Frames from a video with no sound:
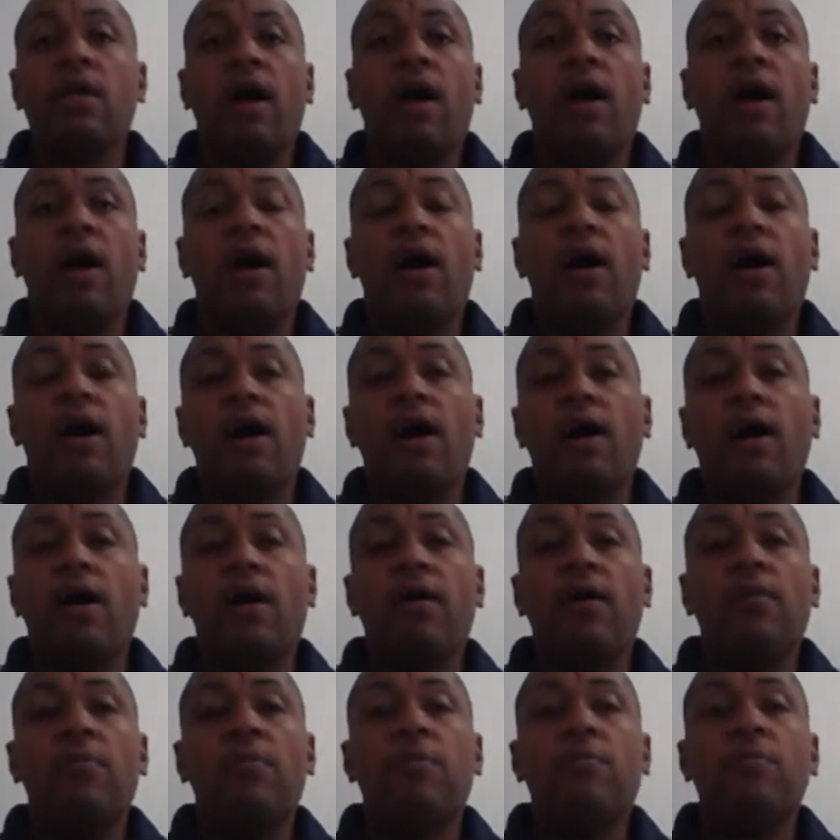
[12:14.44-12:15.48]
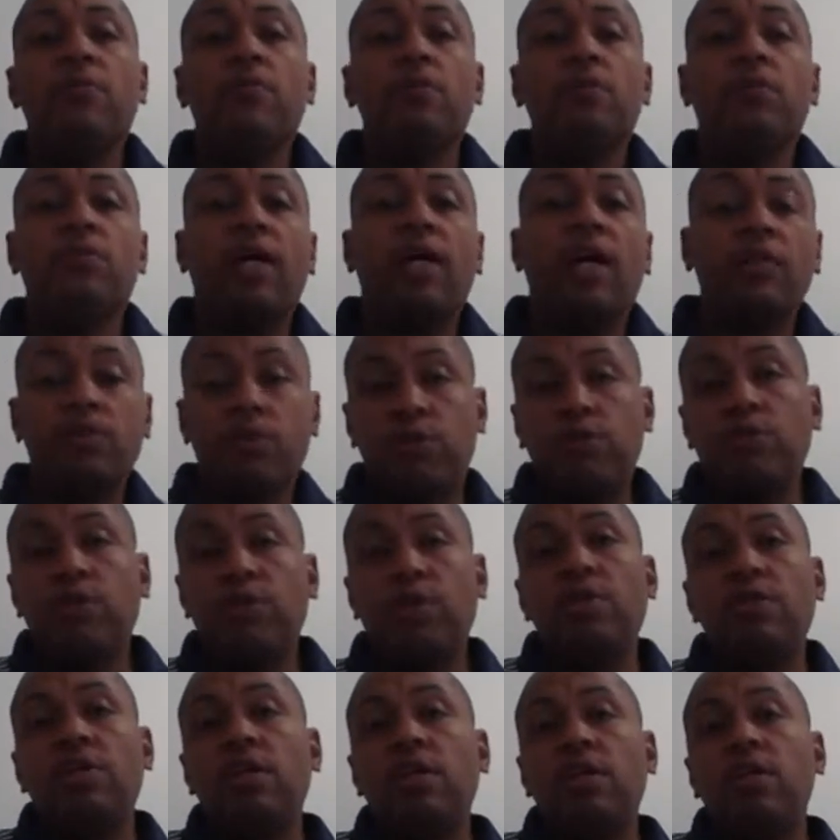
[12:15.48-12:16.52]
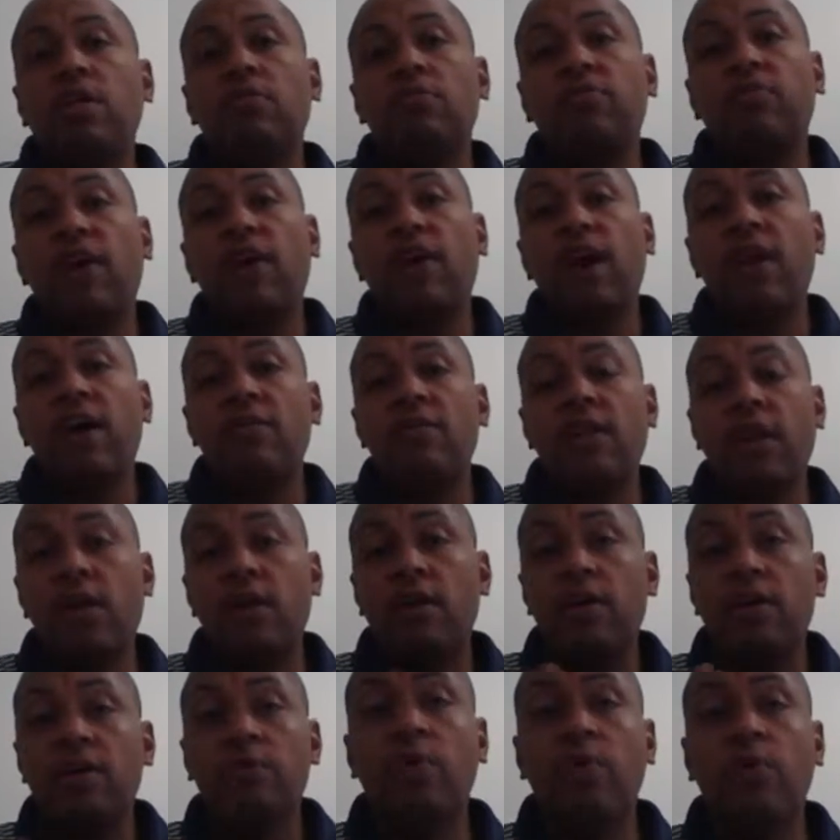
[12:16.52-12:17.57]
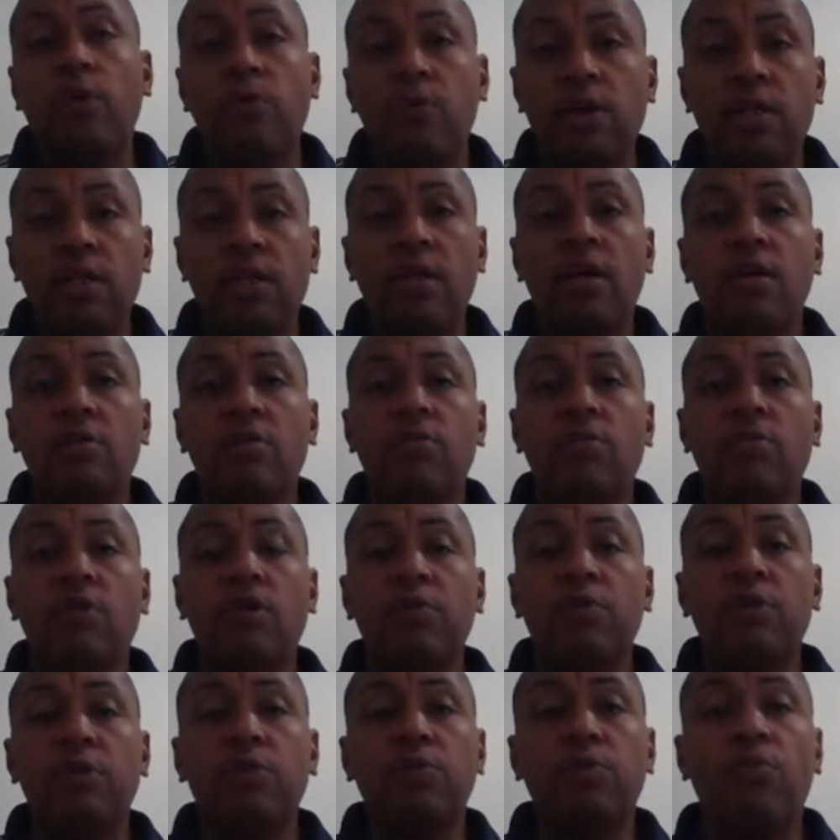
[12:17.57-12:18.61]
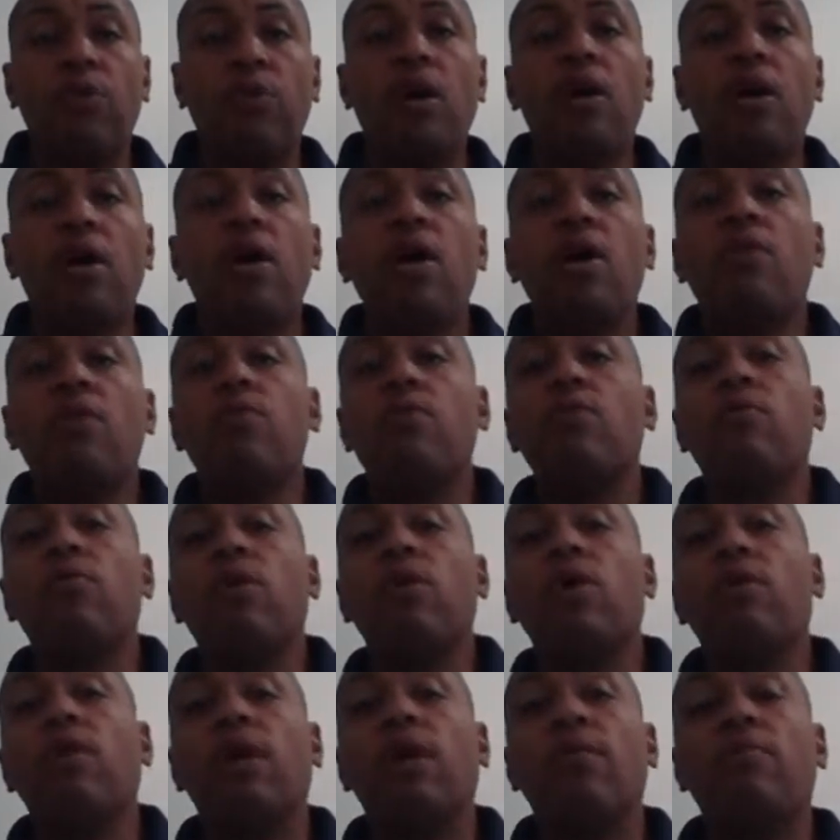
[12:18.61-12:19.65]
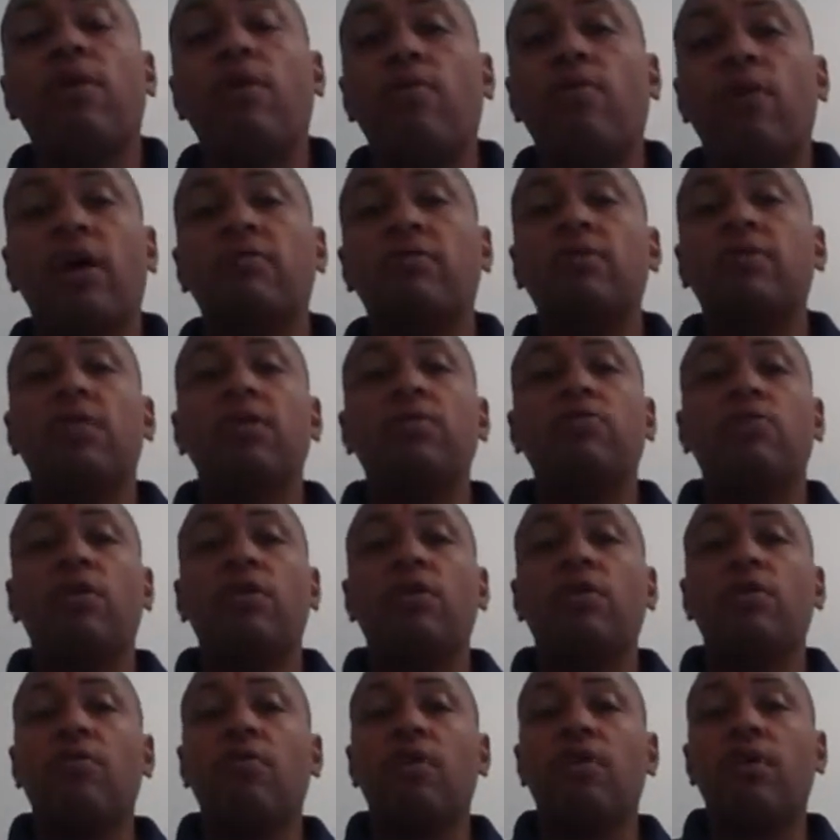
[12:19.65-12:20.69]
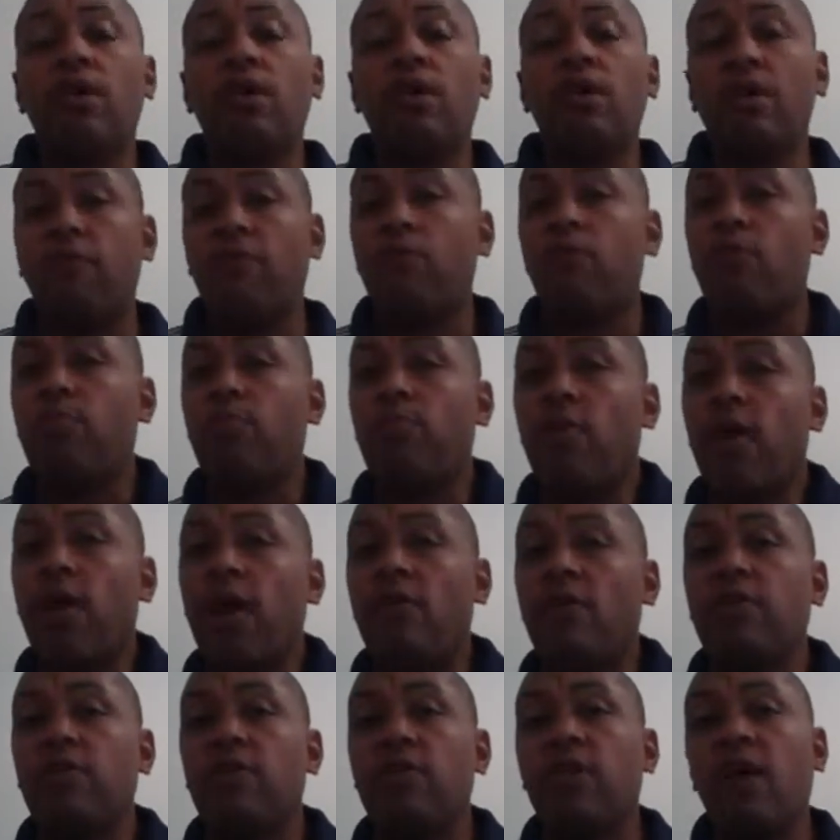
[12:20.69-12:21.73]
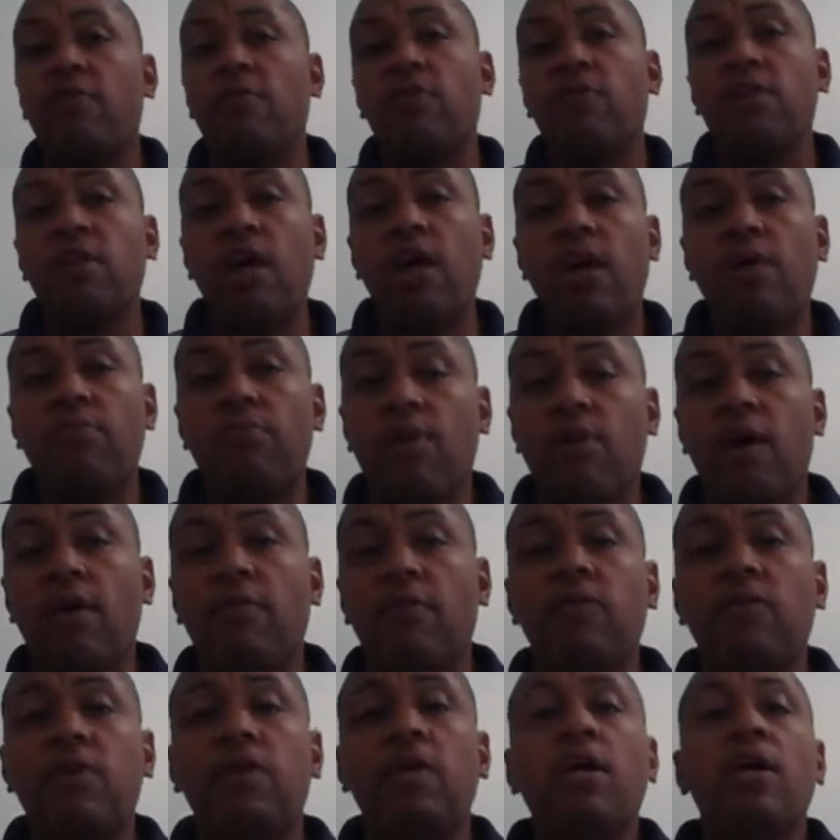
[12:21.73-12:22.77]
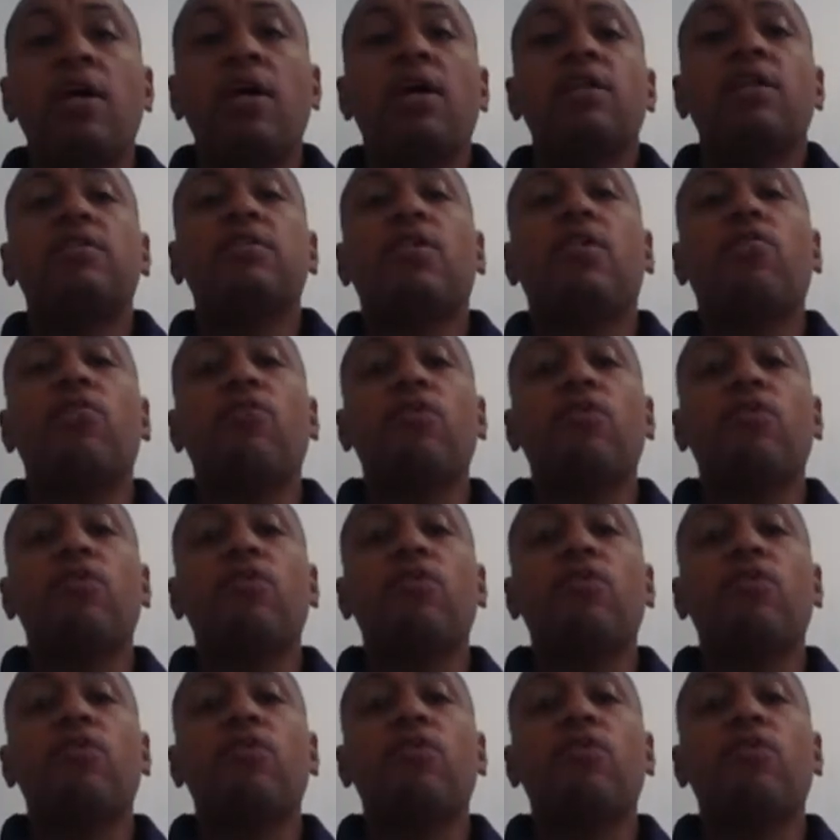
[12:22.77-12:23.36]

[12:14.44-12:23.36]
that's what you need. You need those 5. Now, here's what we did. You want to be smart. We want, like my wife says, we're here for profit, not for nonprofit. So